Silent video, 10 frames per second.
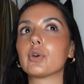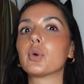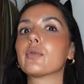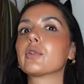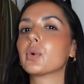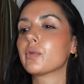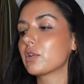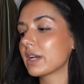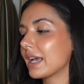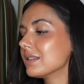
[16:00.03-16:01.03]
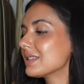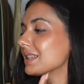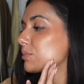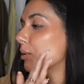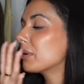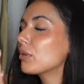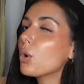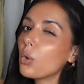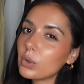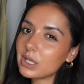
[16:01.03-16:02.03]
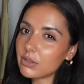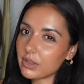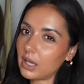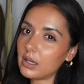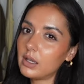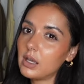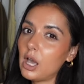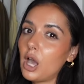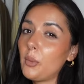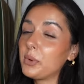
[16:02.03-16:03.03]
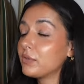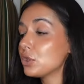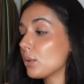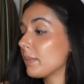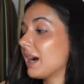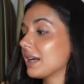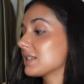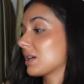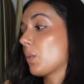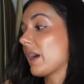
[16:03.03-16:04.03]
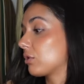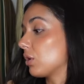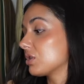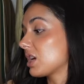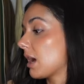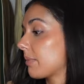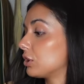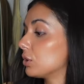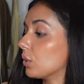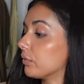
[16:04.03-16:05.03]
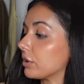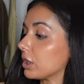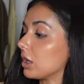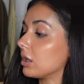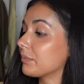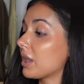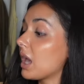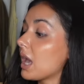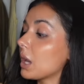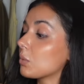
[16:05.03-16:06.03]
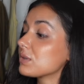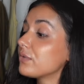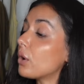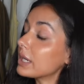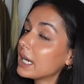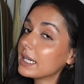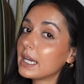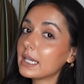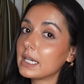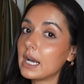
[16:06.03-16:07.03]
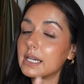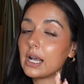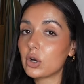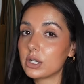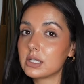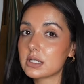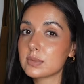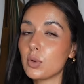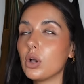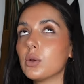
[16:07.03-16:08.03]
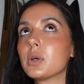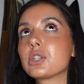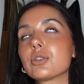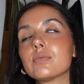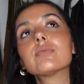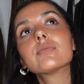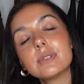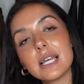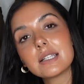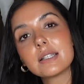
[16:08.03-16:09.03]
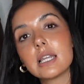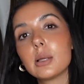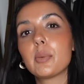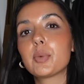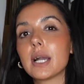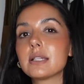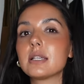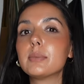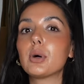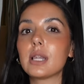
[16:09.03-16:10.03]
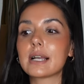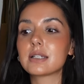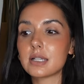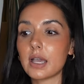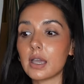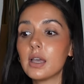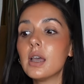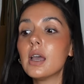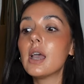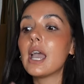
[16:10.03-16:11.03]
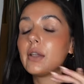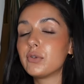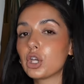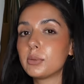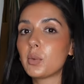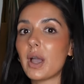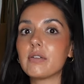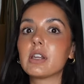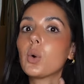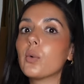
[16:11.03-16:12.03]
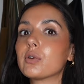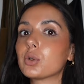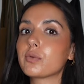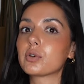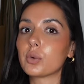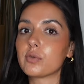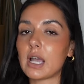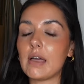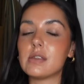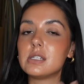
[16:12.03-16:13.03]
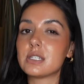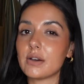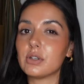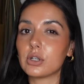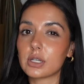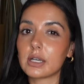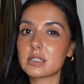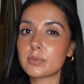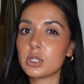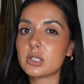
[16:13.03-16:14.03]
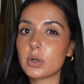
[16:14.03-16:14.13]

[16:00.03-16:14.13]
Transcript: and over and over again. So that's probably the only thing. But if you don't mind like wearing it all the time, then you go for it, girl. It was $49.99. I got it in a small, which, yes, it's a little bit pricey, but like I say, if you're going to be wearing it over and over and over again, then you're definitely going to get your money's